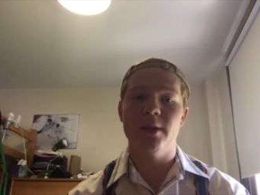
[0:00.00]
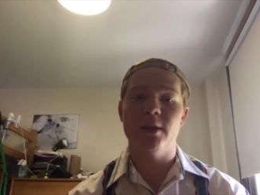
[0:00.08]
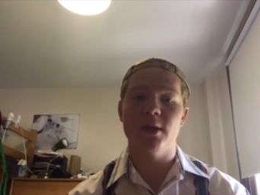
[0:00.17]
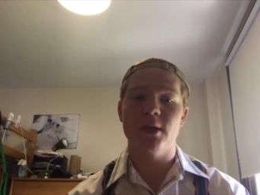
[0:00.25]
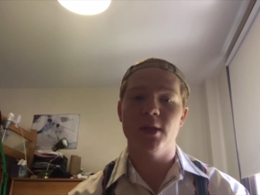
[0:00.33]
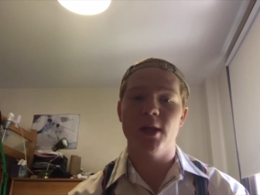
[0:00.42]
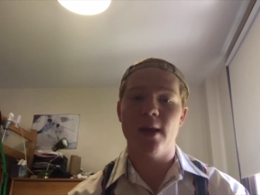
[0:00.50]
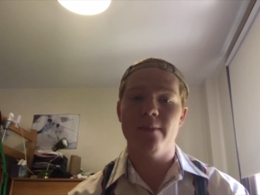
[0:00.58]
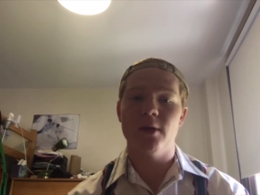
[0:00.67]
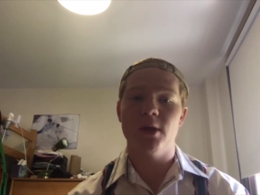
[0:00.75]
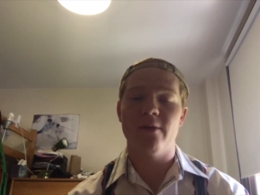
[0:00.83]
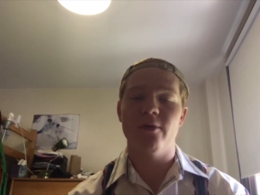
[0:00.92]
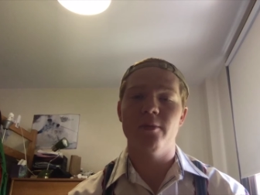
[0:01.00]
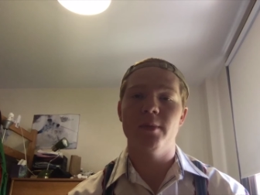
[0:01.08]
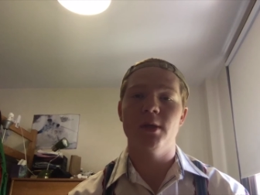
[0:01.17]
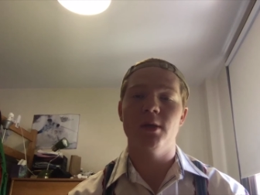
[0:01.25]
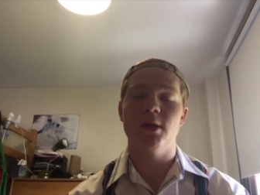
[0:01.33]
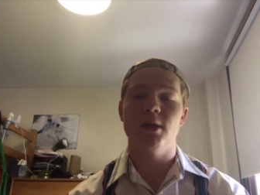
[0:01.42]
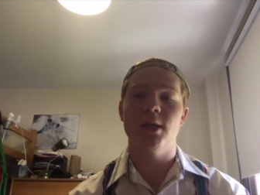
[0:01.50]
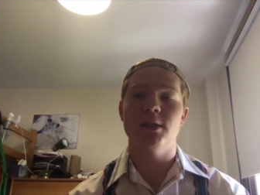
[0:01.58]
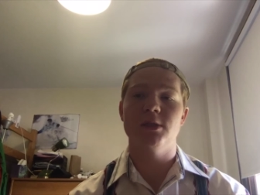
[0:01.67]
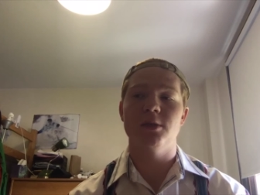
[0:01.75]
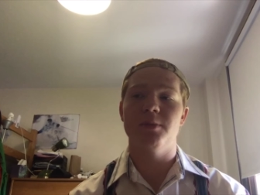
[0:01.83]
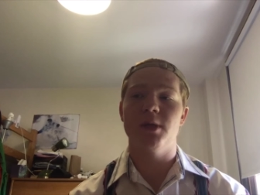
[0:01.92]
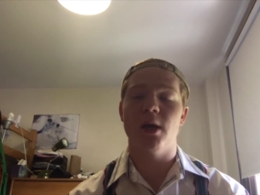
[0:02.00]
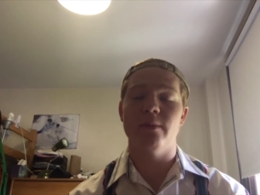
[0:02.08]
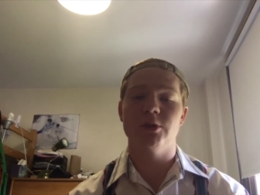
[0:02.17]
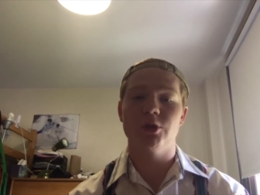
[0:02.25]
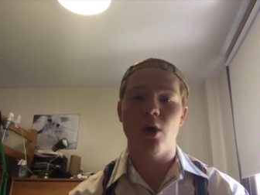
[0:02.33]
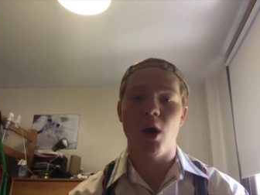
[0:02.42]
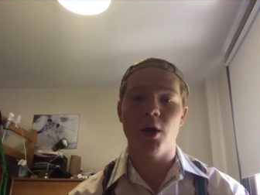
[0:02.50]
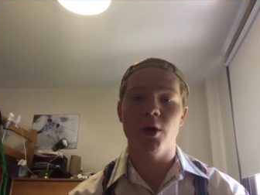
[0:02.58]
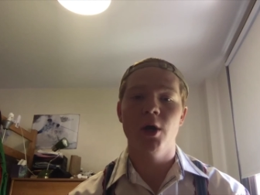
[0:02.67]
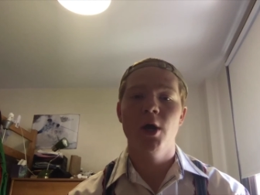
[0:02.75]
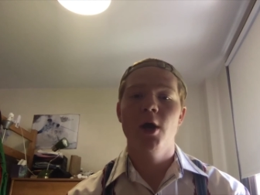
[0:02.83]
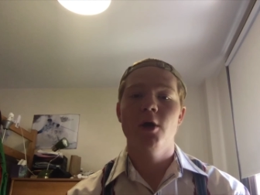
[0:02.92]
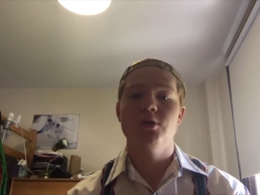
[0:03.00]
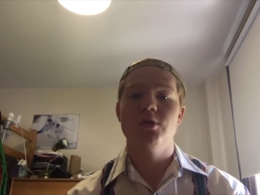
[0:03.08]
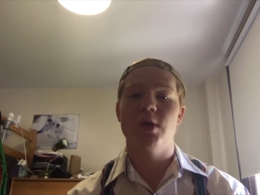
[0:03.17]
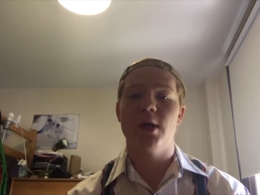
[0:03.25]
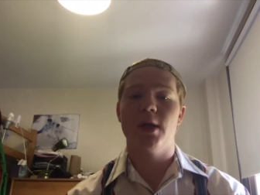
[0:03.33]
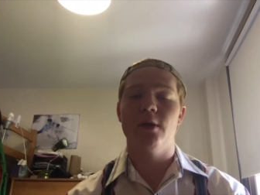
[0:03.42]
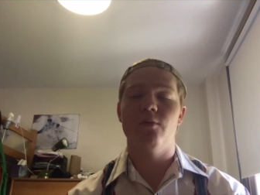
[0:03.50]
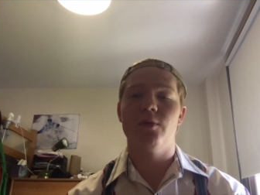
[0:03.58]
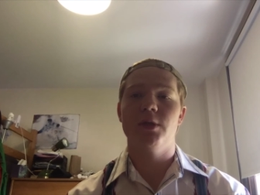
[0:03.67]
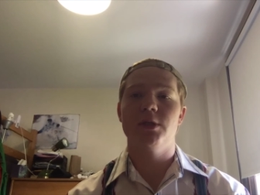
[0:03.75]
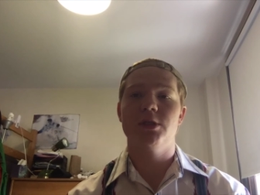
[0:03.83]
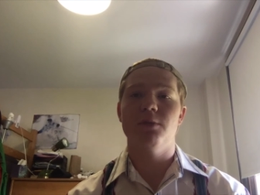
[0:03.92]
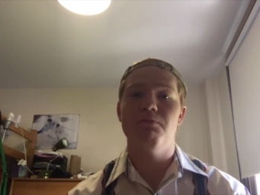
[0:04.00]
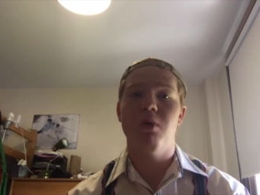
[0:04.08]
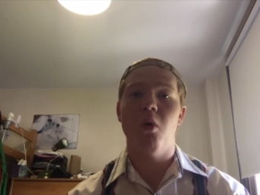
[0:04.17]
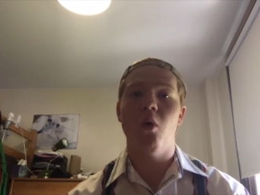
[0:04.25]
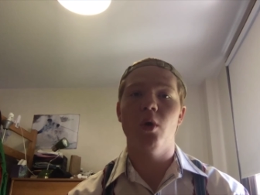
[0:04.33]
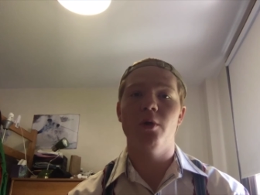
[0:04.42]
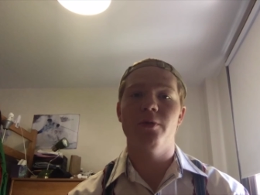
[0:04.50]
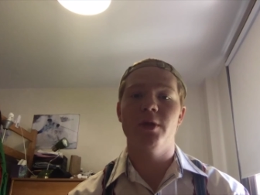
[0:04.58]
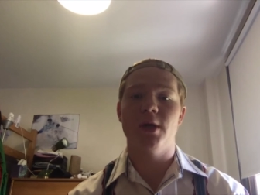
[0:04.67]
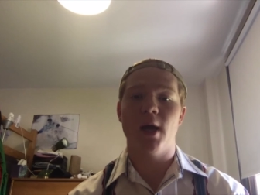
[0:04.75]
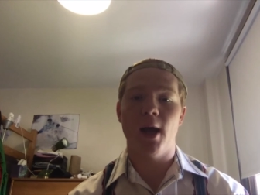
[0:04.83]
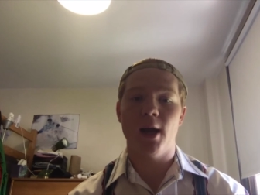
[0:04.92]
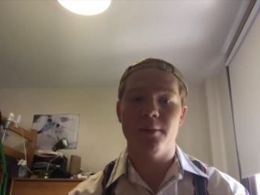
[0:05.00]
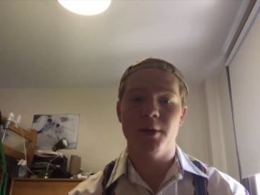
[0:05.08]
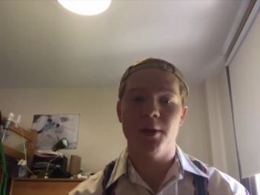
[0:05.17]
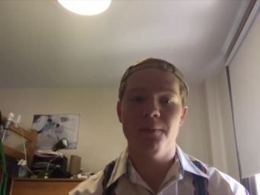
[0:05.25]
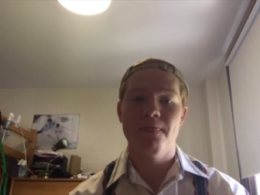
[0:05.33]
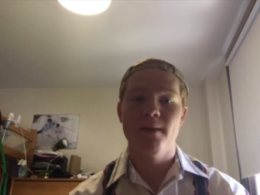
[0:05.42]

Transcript: and the Gambian government needs to become stronger so that it can really support the economy.